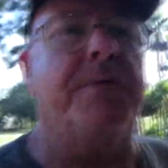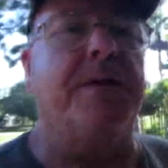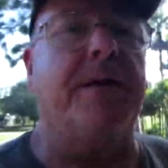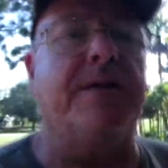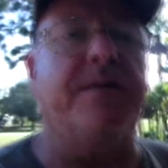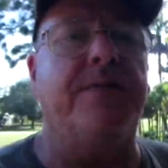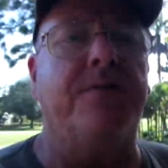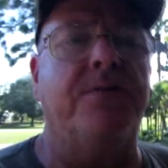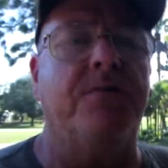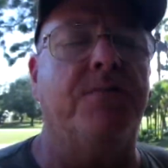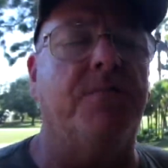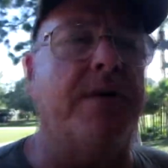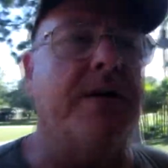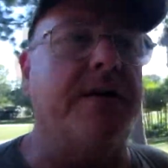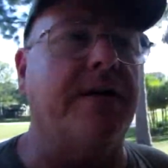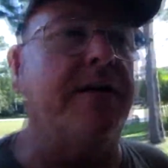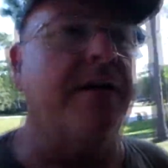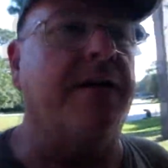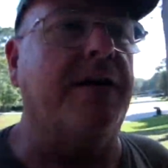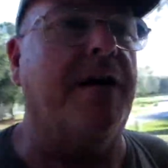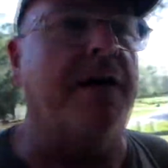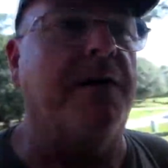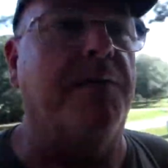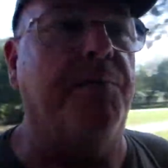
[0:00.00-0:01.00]
but I do want to
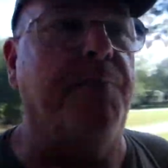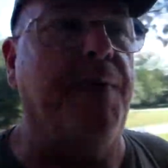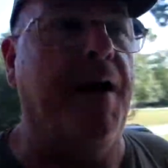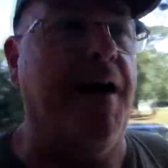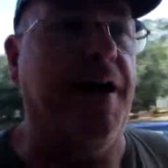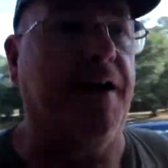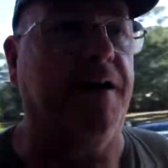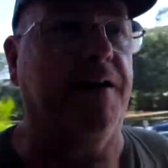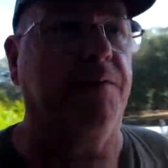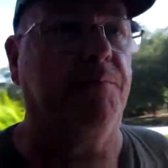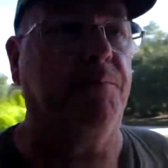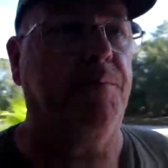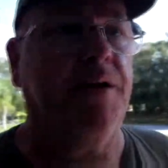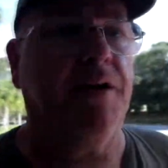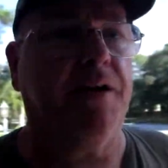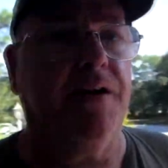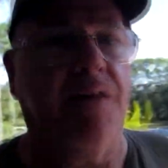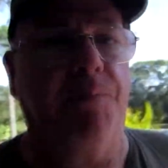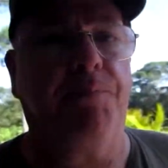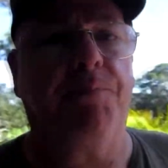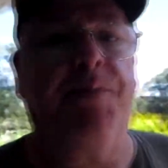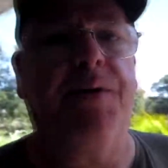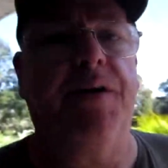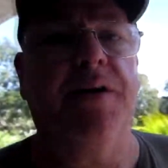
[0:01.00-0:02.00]
get out back and pick
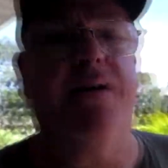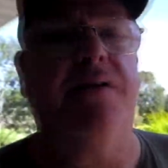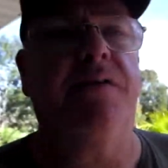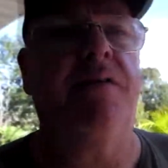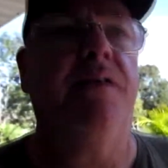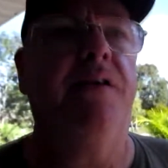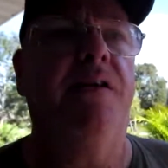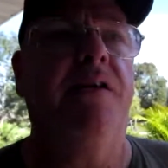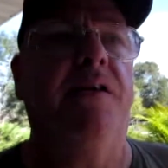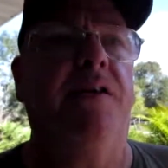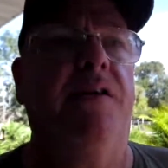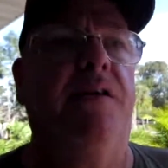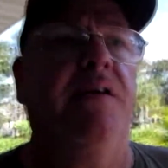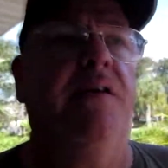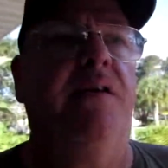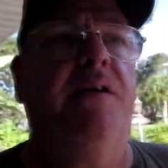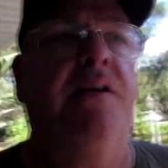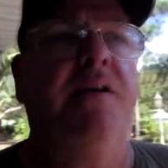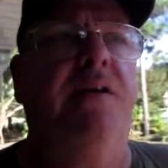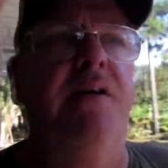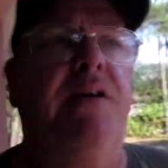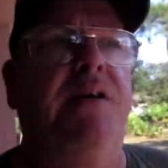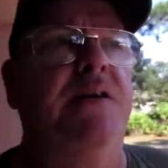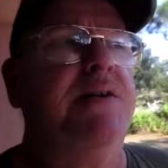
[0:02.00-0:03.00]
up
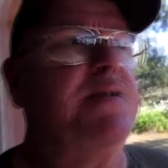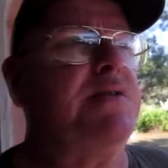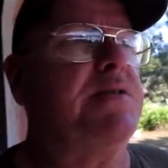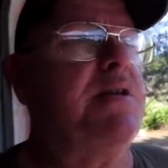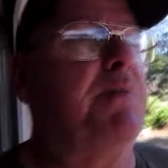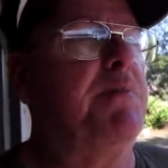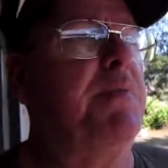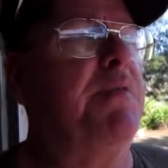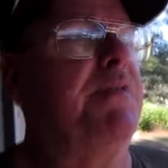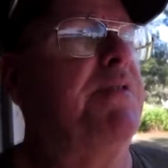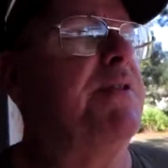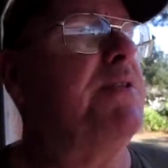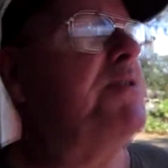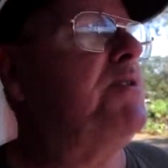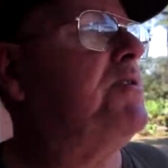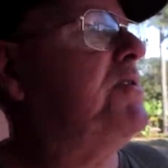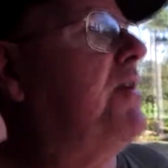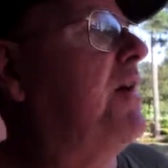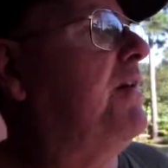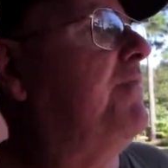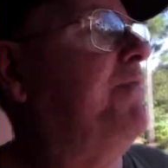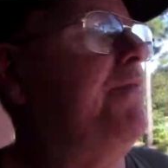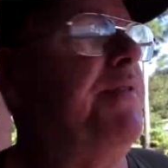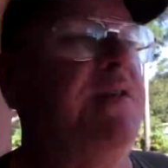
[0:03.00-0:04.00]
some of the
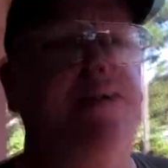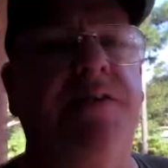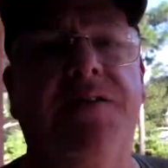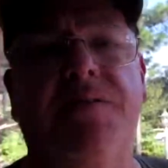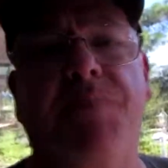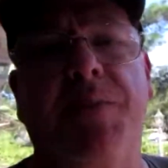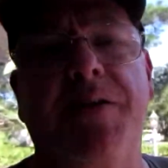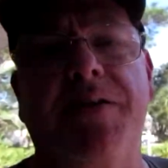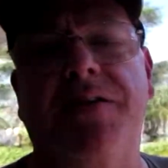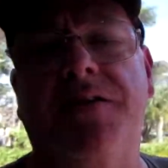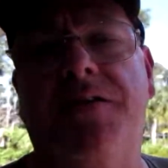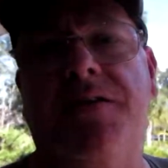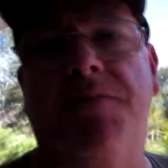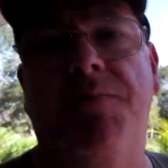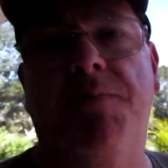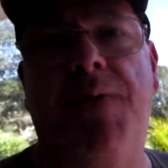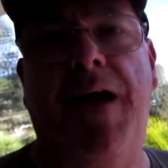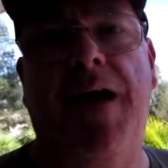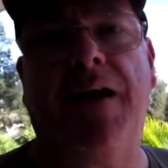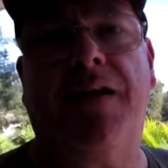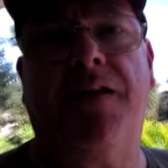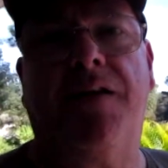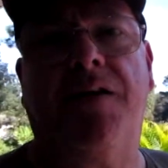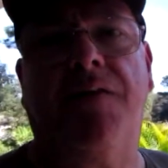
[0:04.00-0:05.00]
stuff that's been sitting
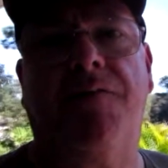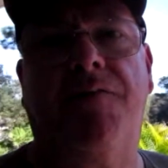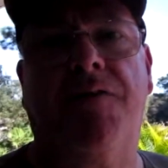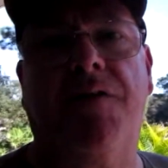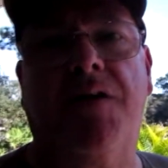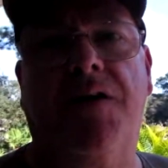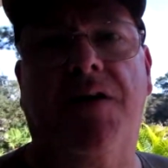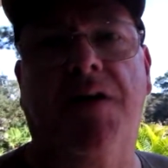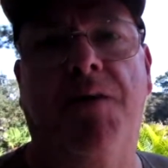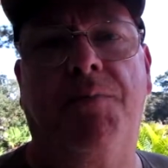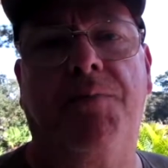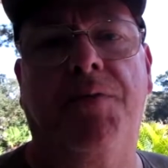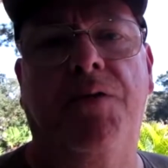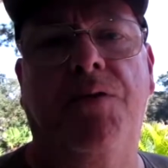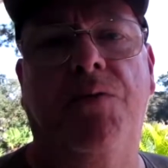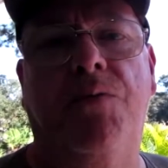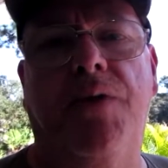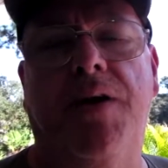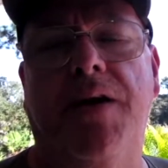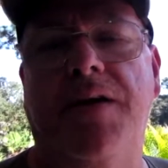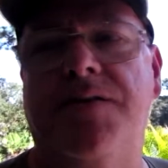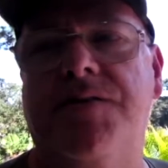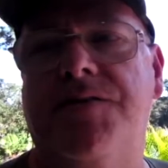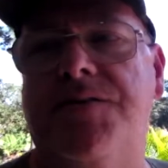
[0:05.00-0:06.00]
back there for a couple of
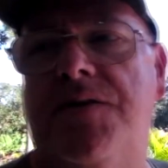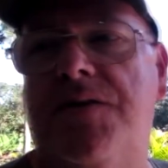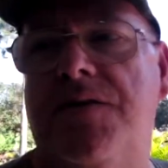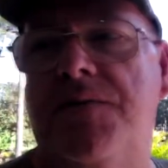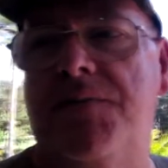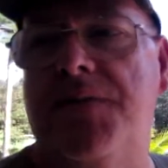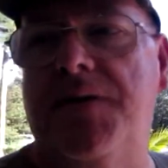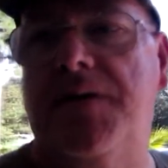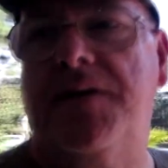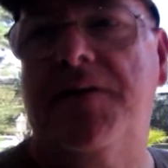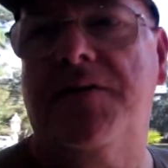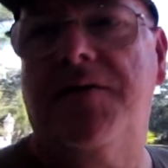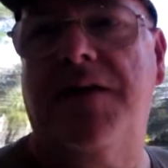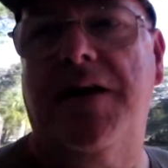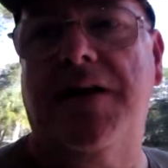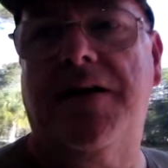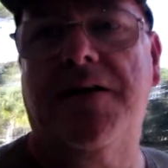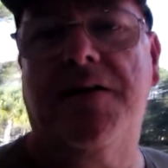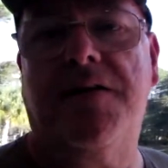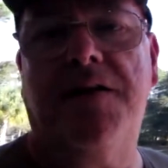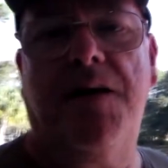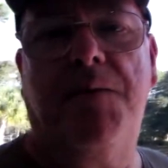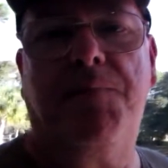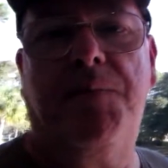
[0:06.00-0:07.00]
weeks. So I'm going to take
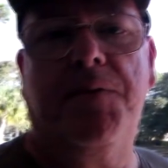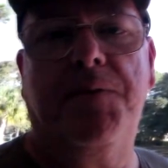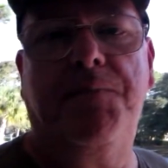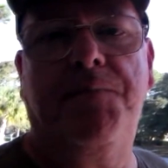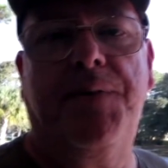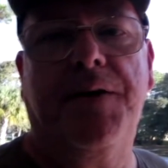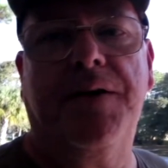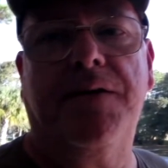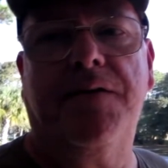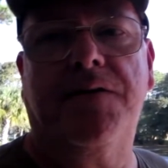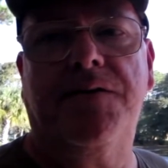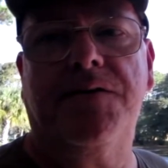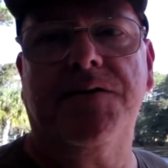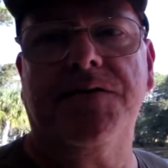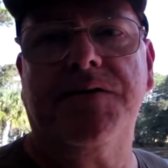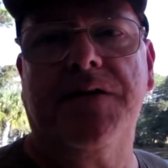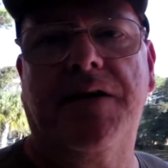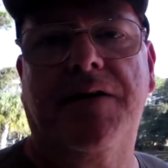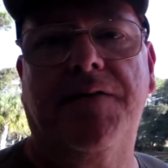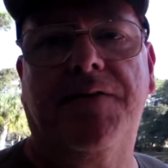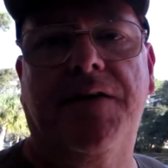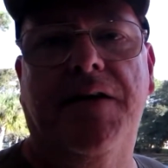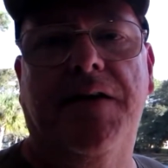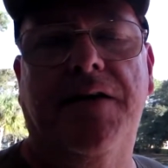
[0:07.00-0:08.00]
a couple of barrels
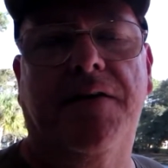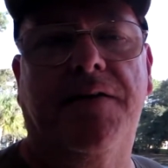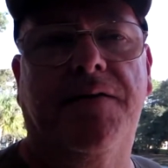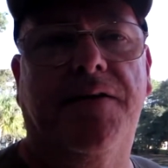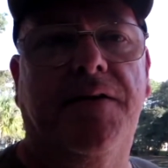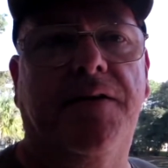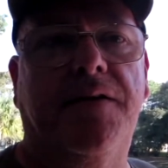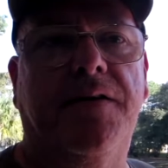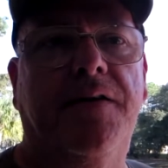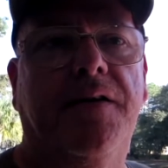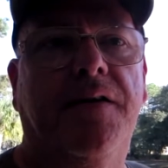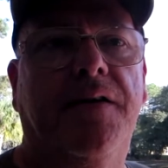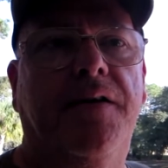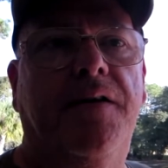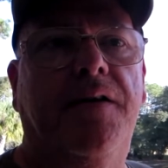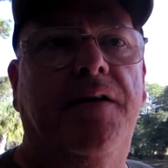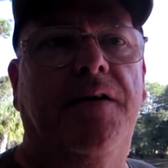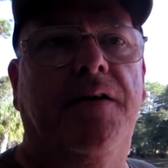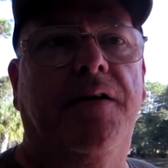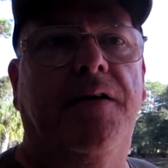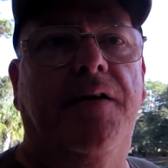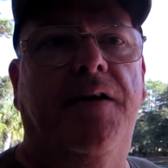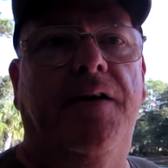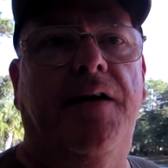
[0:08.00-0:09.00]
out there
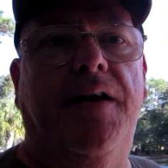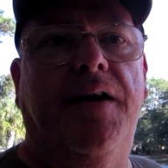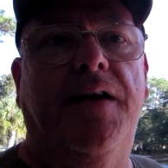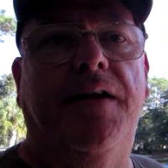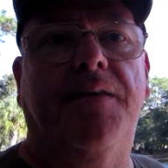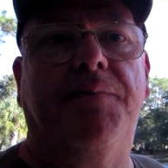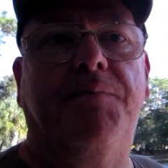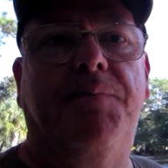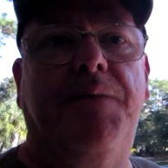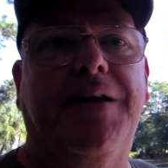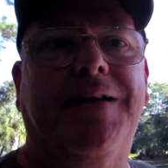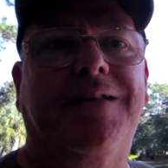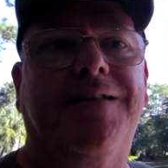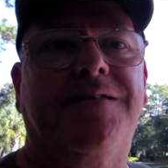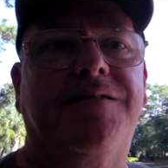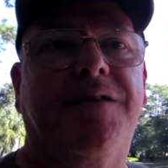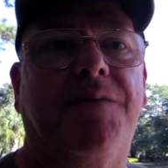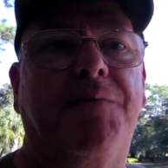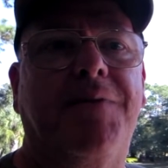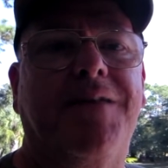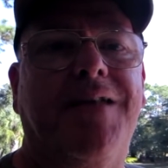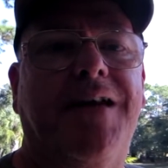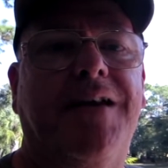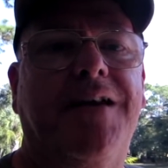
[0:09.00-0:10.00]
and pick
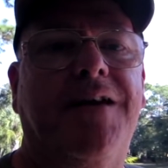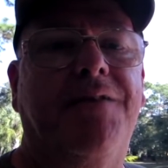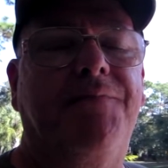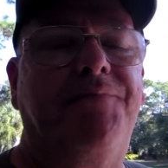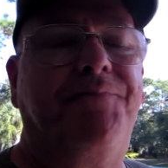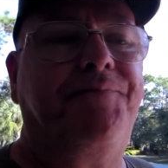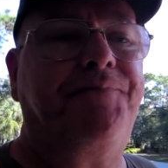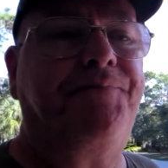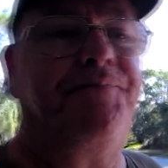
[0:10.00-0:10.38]
some of that up.